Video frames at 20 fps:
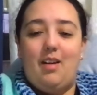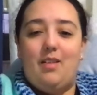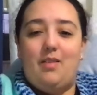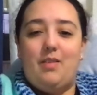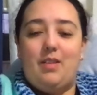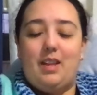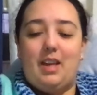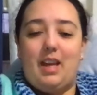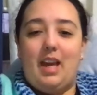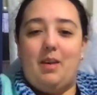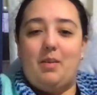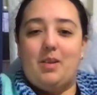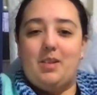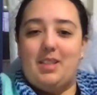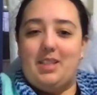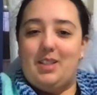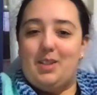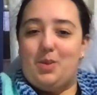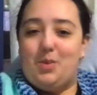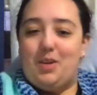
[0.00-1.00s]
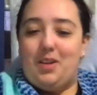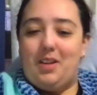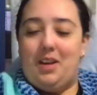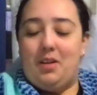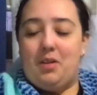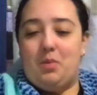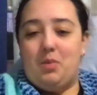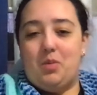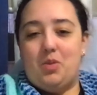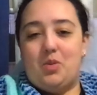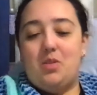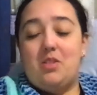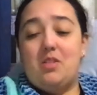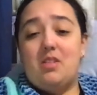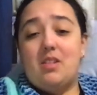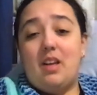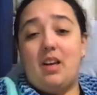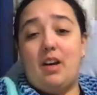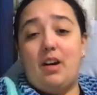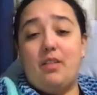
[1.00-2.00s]
for the game because he doesn't want the animals to
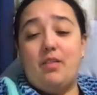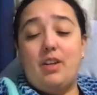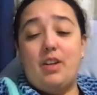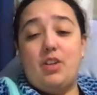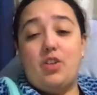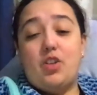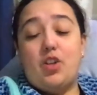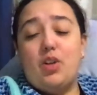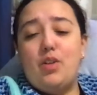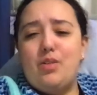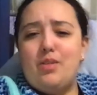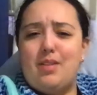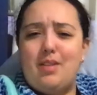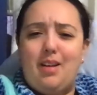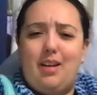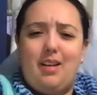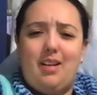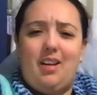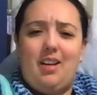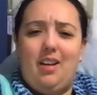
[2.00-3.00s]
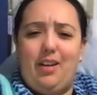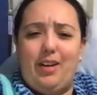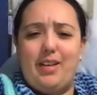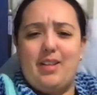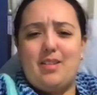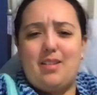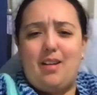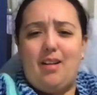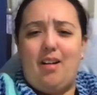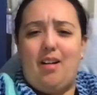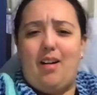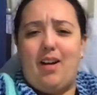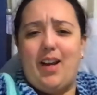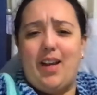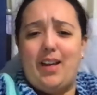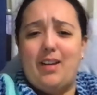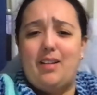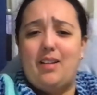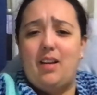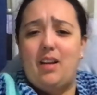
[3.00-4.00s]
starve. It shows a nice,
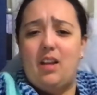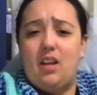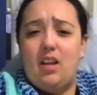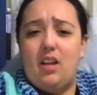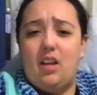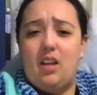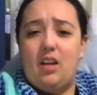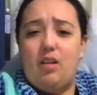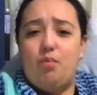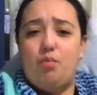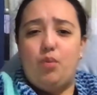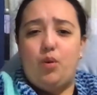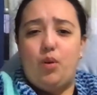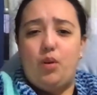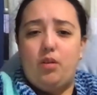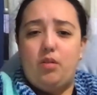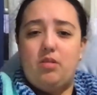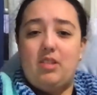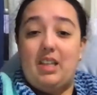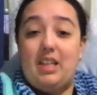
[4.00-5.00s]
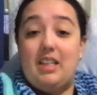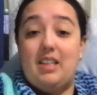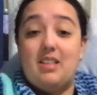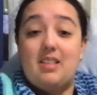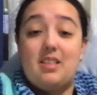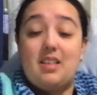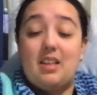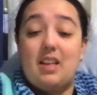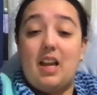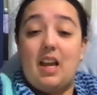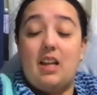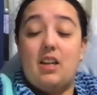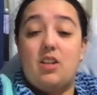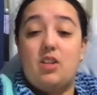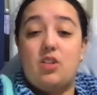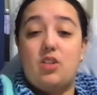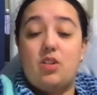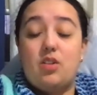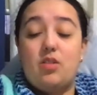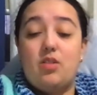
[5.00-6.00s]
kind young boy who's innocent, and
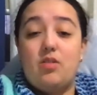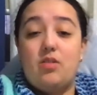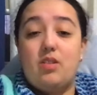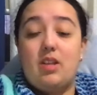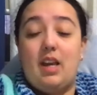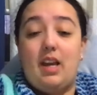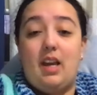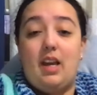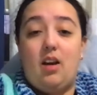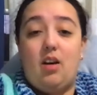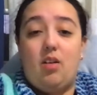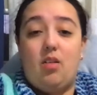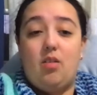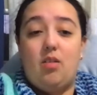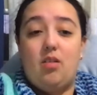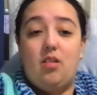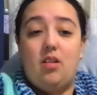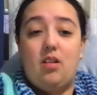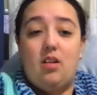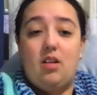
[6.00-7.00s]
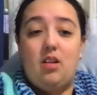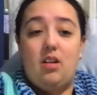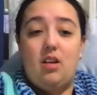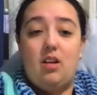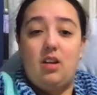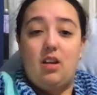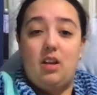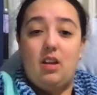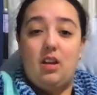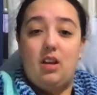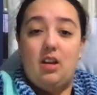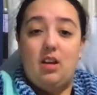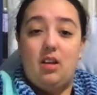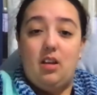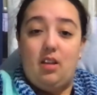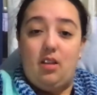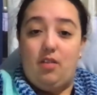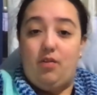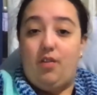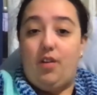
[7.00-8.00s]
it shows how
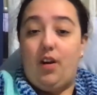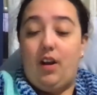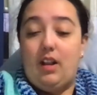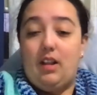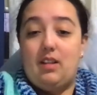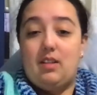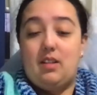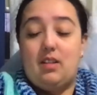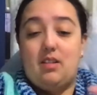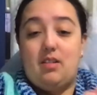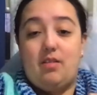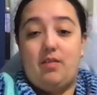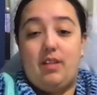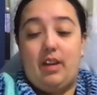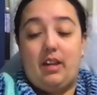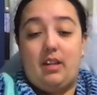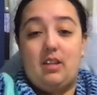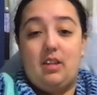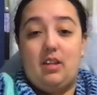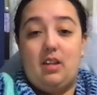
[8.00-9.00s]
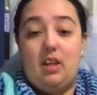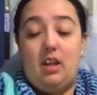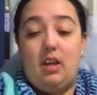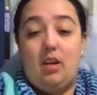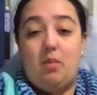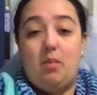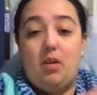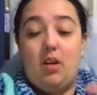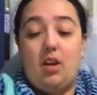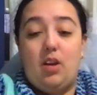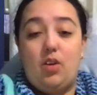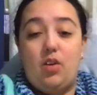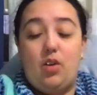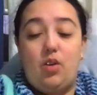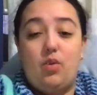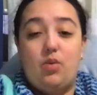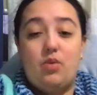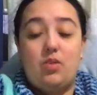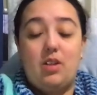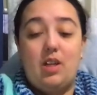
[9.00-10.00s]
the violence has affected him.
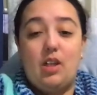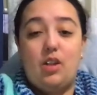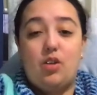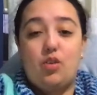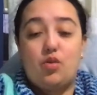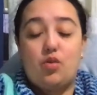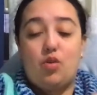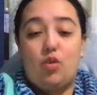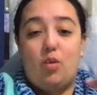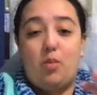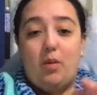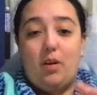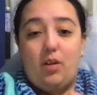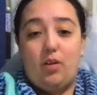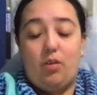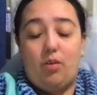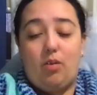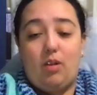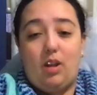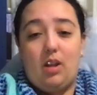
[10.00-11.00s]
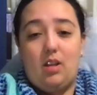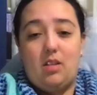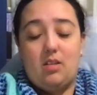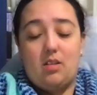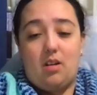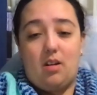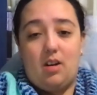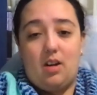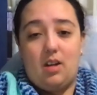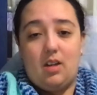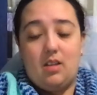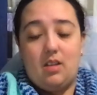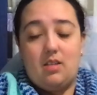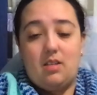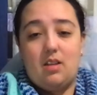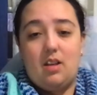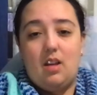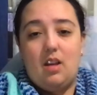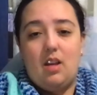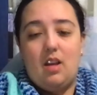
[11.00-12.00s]
You see the trauma through his
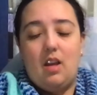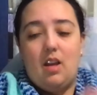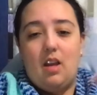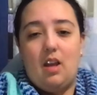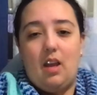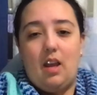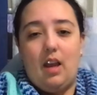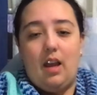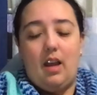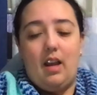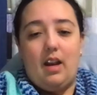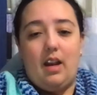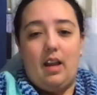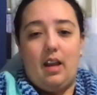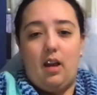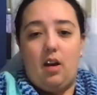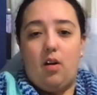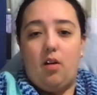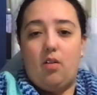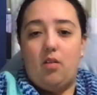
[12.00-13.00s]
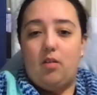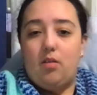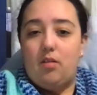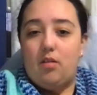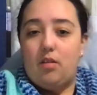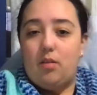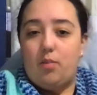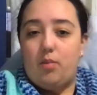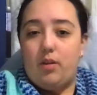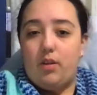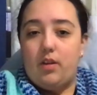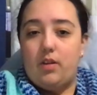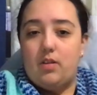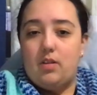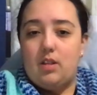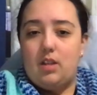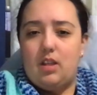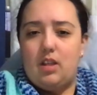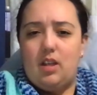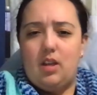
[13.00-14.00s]
eyes, and how brother
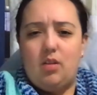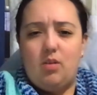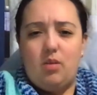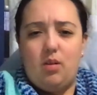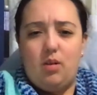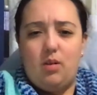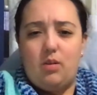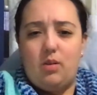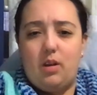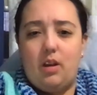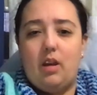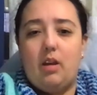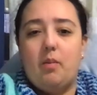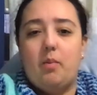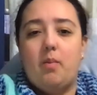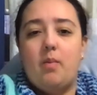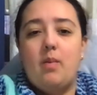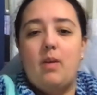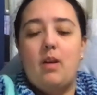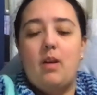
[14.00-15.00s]
is a hero to him.